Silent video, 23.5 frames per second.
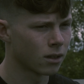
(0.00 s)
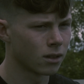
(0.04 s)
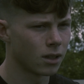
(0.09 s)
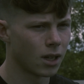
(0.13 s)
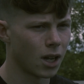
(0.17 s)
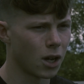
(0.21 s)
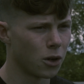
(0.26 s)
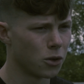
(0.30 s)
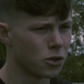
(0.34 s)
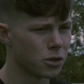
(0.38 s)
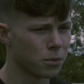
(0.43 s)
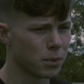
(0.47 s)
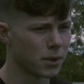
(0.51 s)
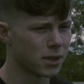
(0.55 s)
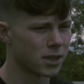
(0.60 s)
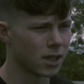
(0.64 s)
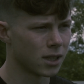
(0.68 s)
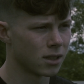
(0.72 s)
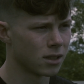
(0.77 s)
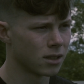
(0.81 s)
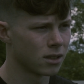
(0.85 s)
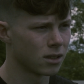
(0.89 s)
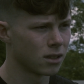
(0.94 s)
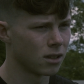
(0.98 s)
Yeah,
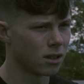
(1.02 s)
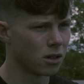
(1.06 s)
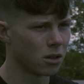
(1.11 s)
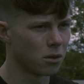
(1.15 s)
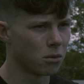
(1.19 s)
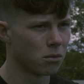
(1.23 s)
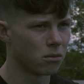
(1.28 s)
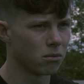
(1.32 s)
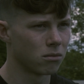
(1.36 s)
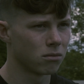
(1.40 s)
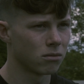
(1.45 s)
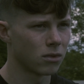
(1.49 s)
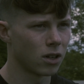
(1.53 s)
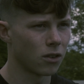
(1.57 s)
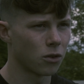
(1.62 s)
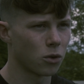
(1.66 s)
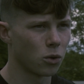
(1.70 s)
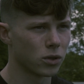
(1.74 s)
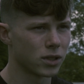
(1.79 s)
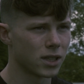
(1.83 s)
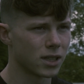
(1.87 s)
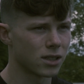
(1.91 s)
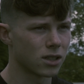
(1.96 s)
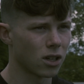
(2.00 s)
100%. Of
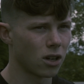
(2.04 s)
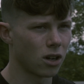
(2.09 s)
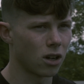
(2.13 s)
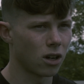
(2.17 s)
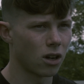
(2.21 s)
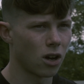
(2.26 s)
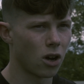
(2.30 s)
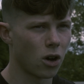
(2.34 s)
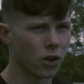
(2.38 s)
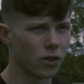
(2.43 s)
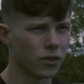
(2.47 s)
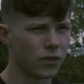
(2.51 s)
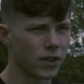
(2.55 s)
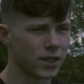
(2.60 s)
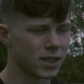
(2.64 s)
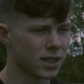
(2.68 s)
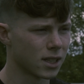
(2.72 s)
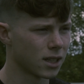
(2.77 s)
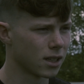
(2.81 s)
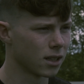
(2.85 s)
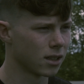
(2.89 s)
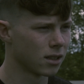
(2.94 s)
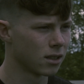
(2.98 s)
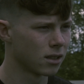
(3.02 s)
course, it's hard
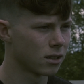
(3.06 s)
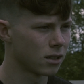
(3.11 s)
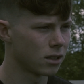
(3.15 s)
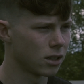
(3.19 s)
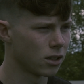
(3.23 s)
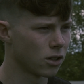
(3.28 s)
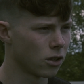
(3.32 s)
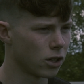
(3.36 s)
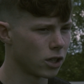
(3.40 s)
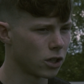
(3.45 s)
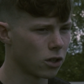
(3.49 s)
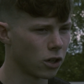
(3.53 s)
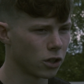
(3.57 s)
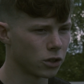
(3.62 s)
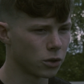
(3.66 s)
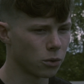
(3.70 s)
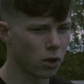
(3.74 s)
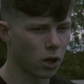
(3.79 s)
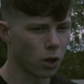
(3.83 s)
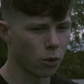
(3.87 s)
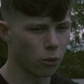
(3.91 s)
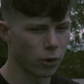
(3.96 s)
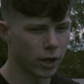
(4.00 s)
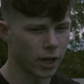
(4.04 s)
physically. You know, you've got to do
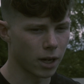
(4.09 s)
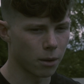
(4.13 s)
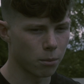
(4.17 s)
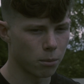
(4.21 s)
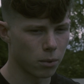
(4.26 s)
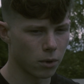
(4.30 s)
a lot of rehab.